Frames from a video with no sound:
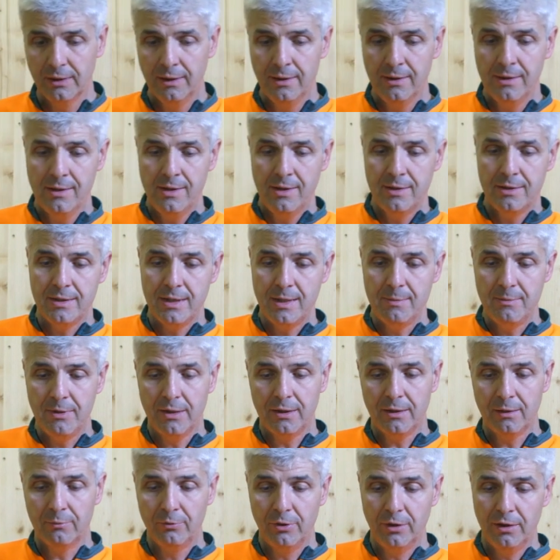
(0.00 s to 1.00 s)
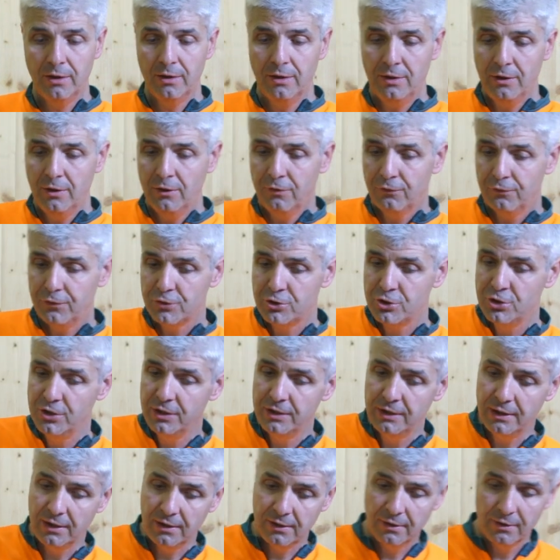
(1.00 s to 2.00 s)
namely various
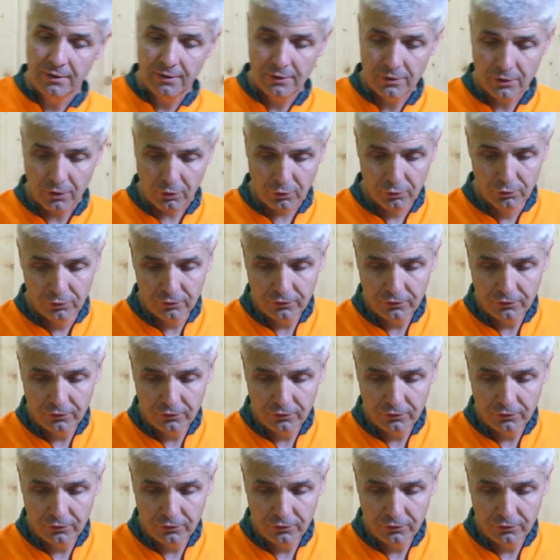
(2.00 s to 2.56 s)
round files.